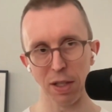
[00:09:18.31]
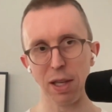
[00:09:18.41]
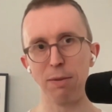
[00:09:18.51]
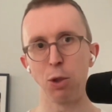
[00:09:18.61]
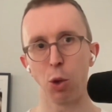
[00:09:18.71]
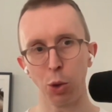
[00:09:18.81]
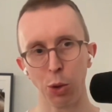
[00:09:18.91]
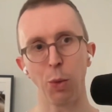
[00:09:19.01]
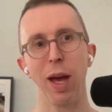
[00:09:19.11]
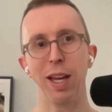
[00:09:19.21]
They've toiled
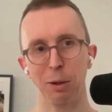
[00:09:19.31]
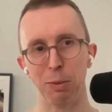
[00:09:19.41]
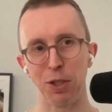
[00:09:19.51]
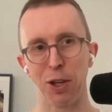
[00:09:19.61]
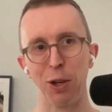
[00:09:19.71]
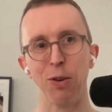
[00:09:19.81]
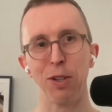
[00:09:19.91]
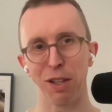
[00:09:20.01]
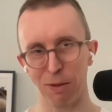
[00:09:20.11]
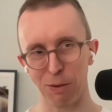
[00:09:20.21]
away in
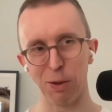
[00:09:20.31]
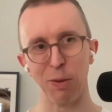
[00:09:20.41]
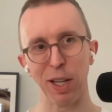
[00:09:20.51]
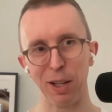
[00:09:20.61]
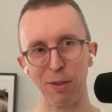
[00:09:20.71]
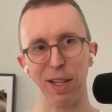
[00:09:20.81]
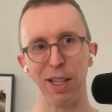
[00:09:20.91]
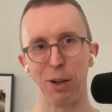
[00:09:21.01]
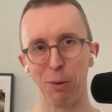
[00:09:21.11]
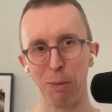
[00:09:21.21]
obscurity for a really, really
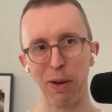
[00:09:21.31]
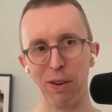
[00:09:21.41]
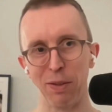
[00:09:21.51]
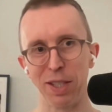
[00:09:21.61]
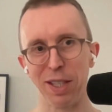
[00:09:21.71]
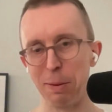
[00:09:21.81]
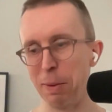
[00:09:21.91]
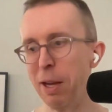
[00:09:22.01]
long period of time.